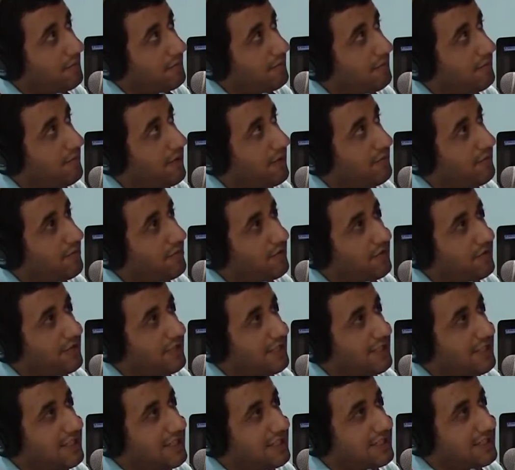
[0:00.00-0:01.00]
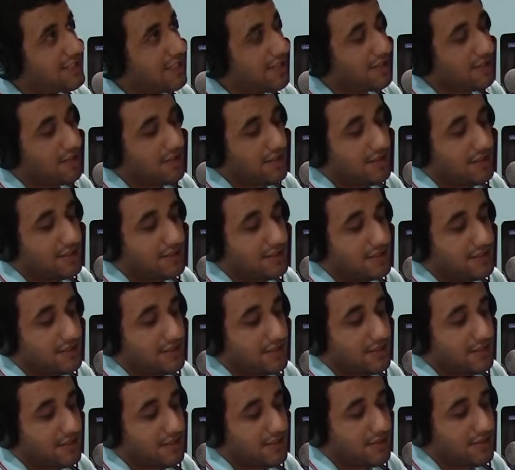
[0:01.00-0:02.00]
Memory and psychology.
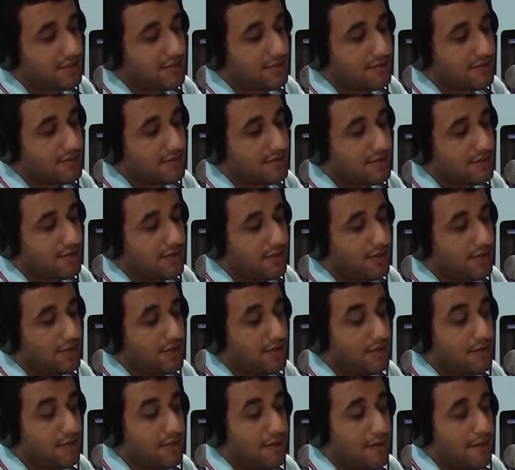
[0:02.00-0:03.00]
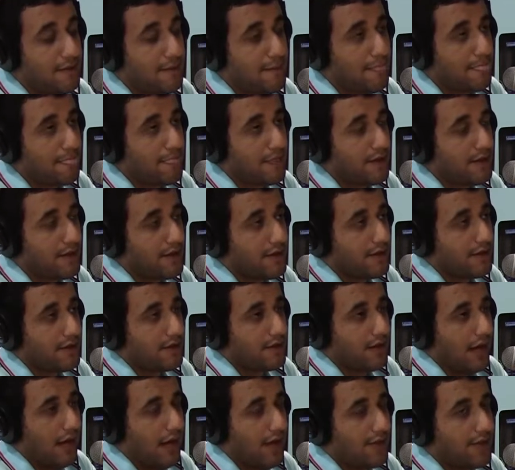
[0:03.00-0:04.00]
So,
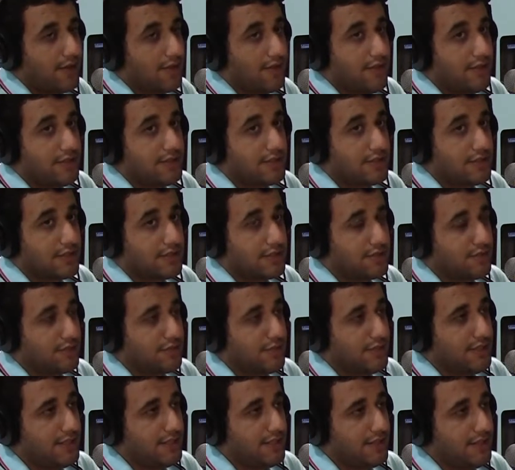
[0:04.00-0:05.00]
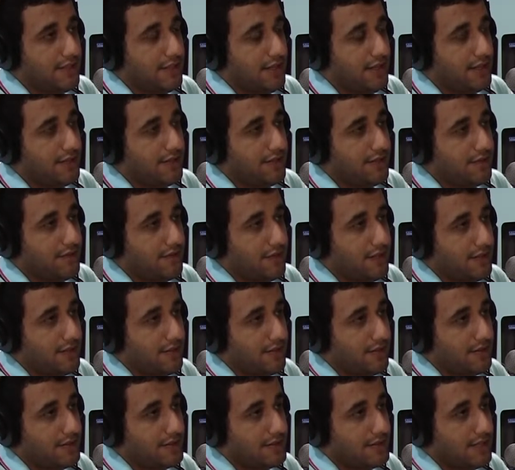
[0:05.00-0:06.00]
other than just reading it and
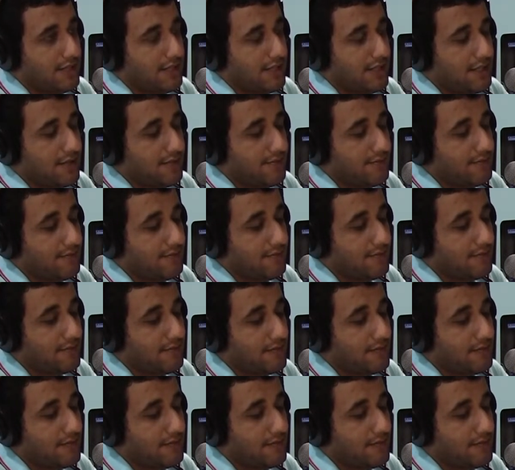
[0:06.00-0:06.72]
dividing the time,